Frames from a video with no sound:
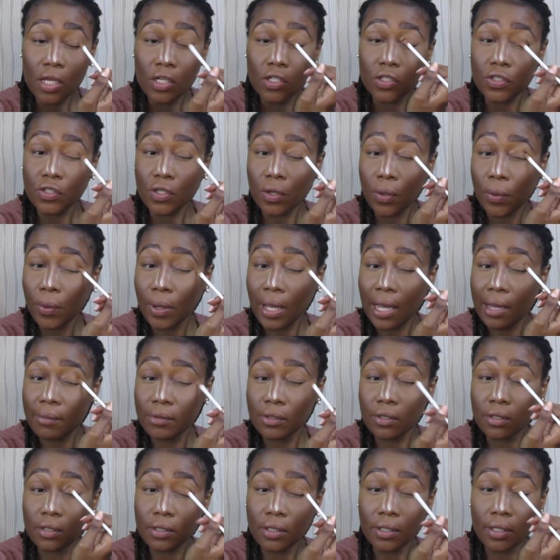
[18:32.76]
So
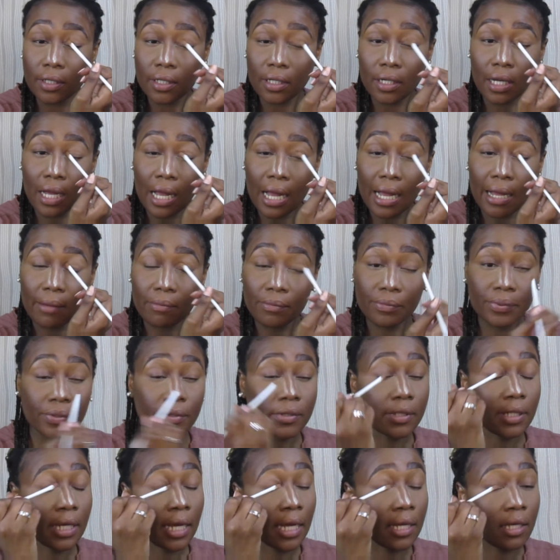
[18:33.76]
I'm not going to
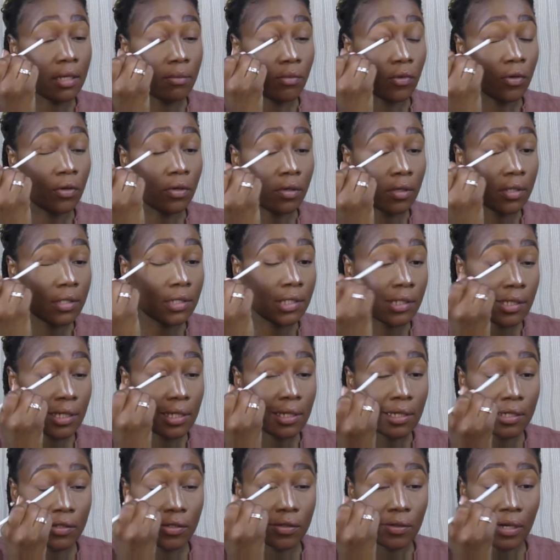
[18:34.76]
put any more
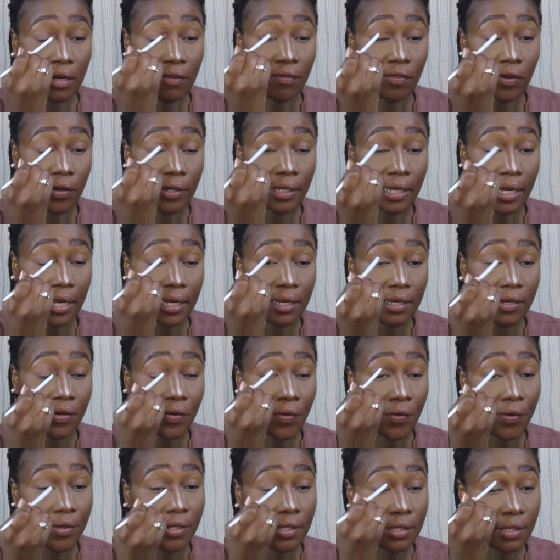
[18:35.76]
concealer to avoid any
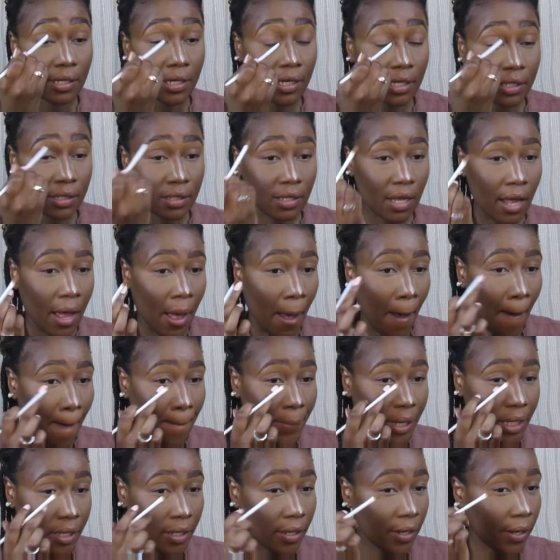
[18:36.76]
creasing,
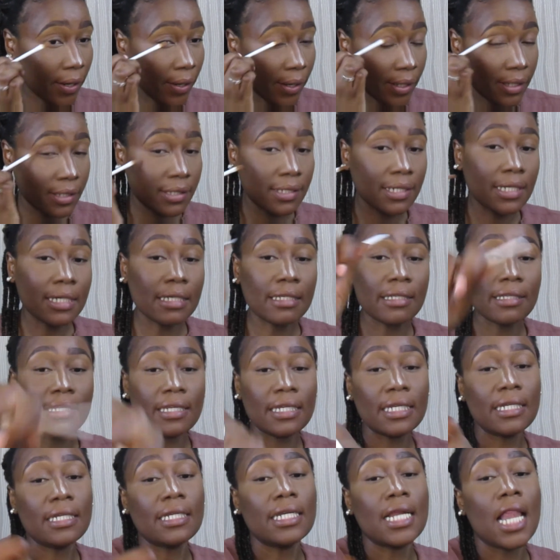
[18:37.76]
because this
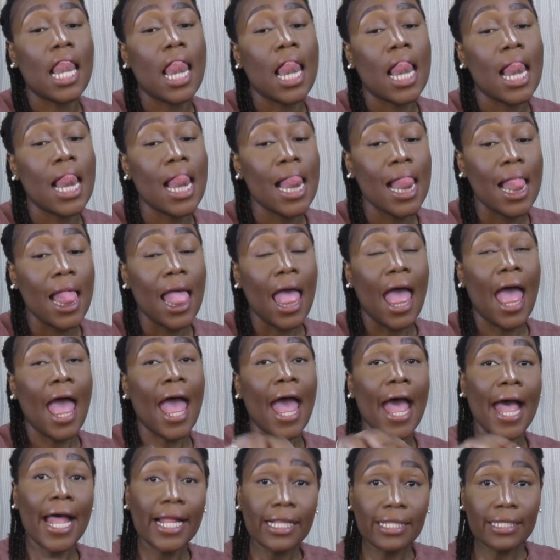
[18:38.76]

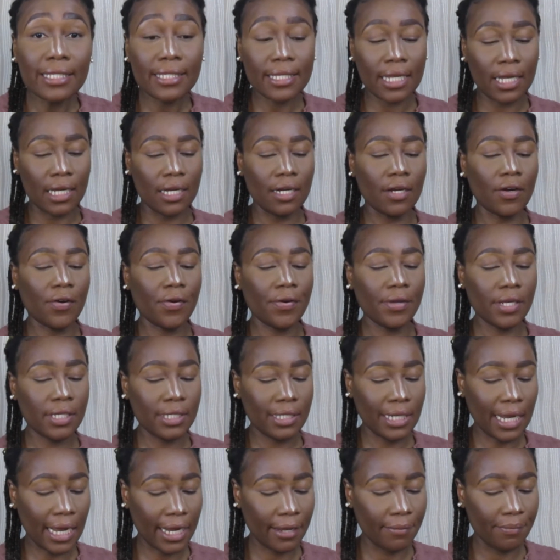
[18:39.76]
ends up
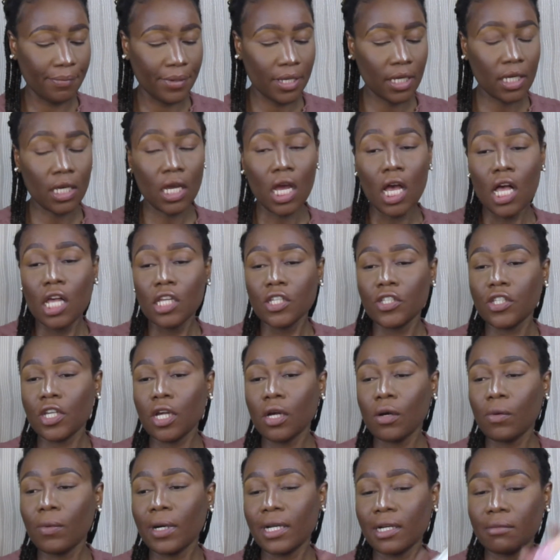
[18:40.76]
creased like a bee.
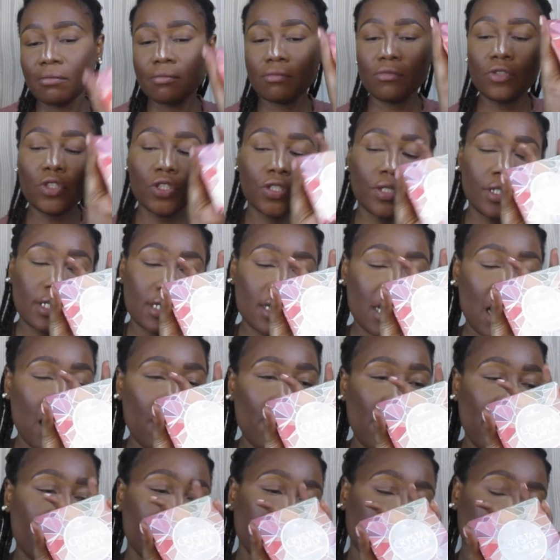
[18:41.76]
So what I'm using
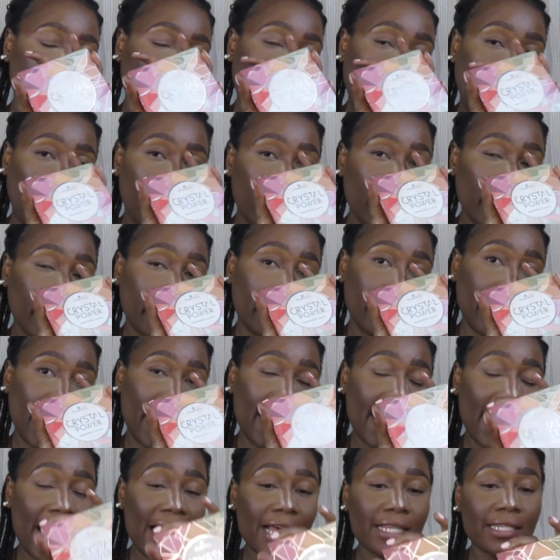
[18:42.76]
now, I'm going to open
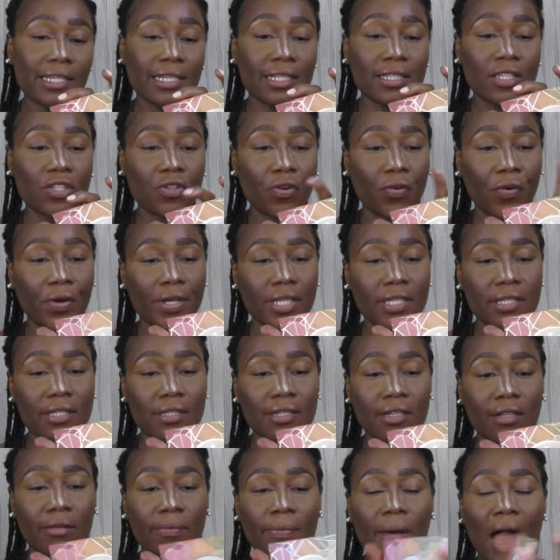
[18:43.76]
my Essence
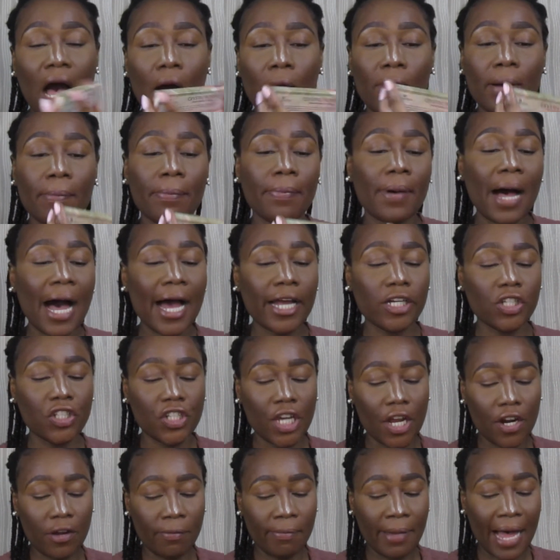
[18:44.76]
Crystal Power
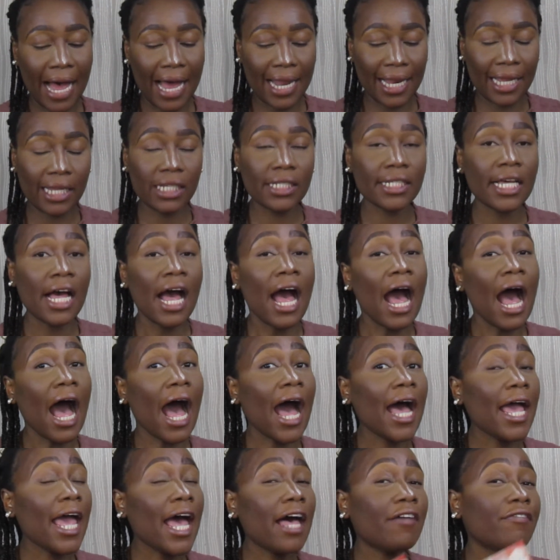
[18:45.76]
Eyeshadow Palette.
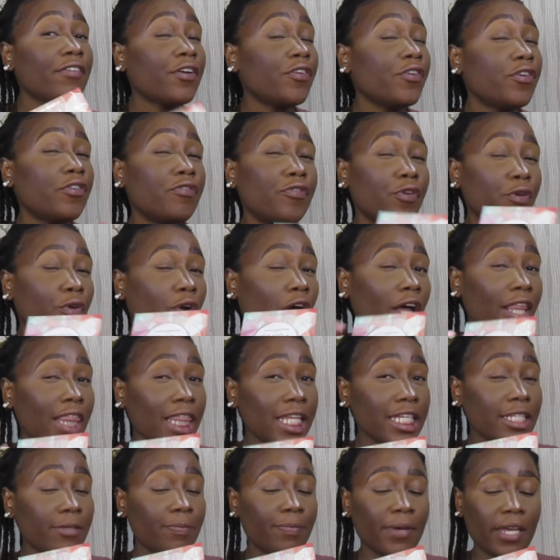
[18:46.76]
I have a review on
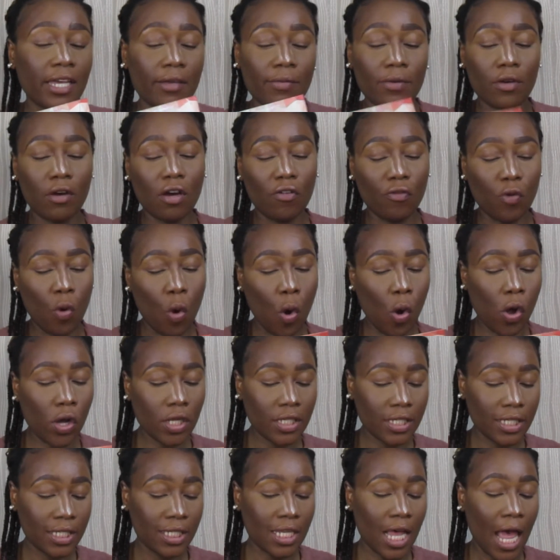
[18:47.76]
this baby, of
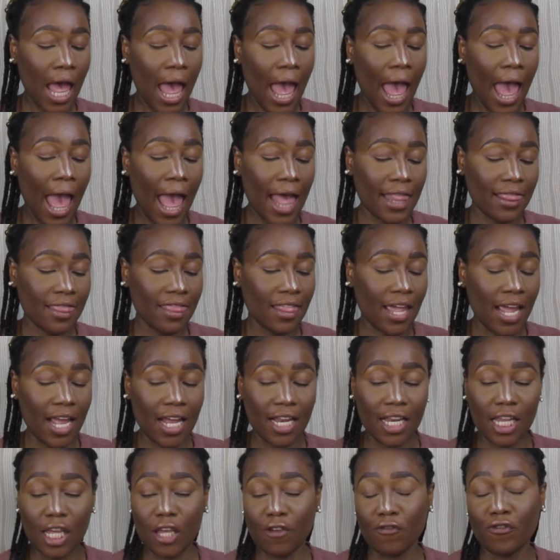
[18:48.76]
course. And
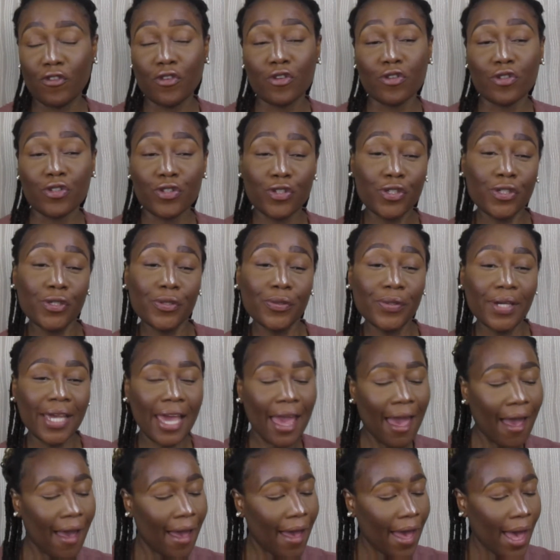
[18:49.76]
then if you do
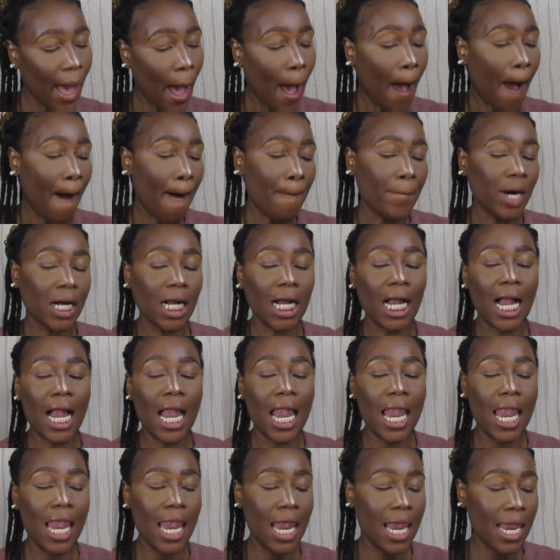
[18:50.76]
care,
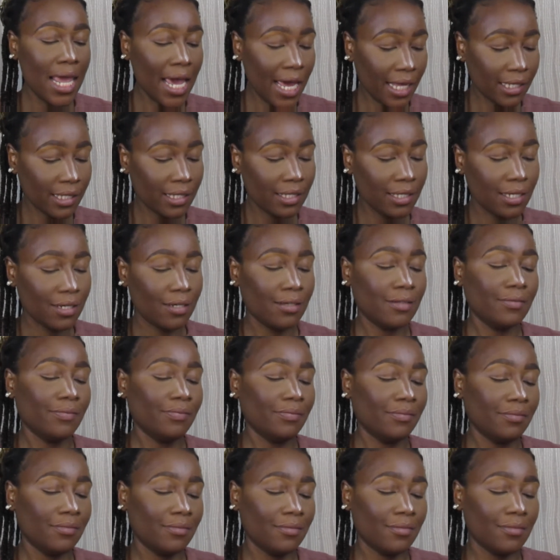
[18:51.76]
please
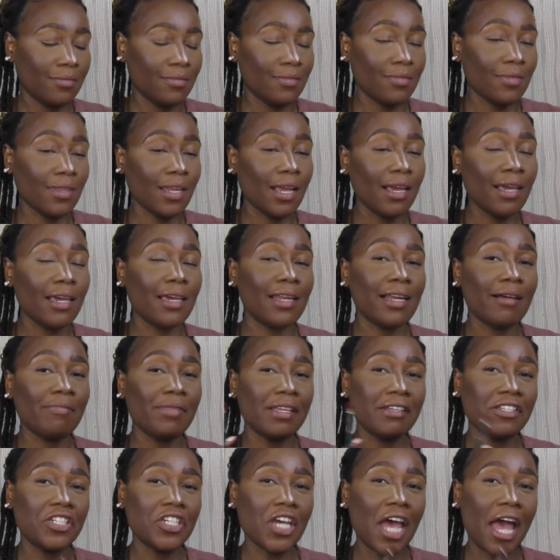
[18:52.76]
hit up
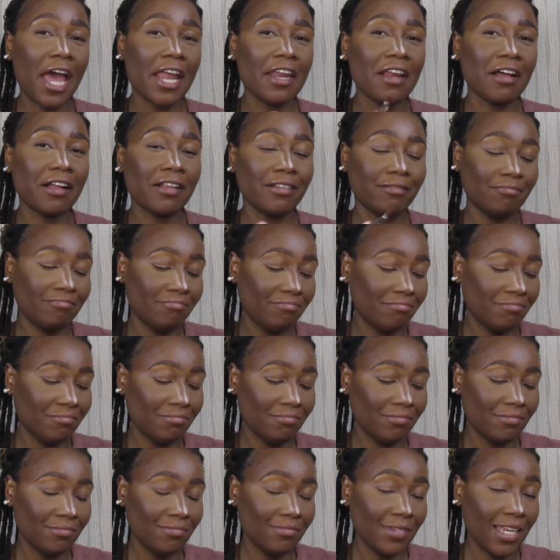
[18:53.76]
the channel.
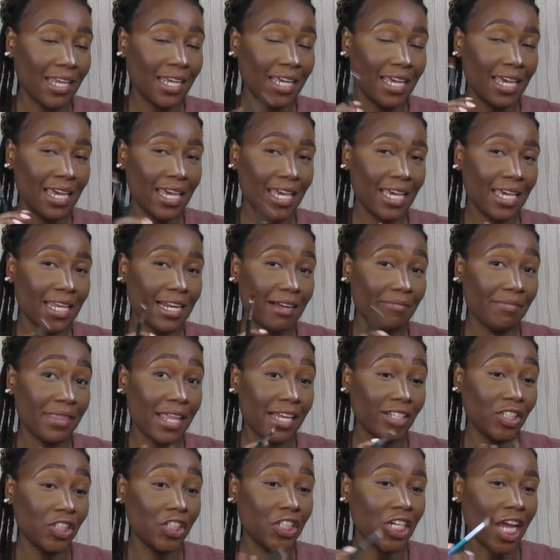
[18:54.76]
Hit up
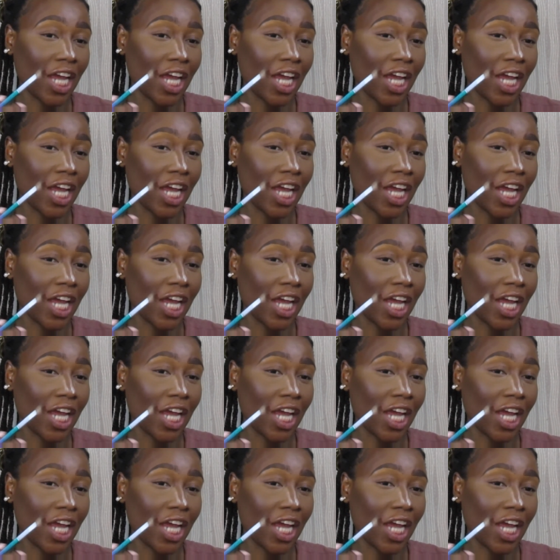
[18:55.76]
the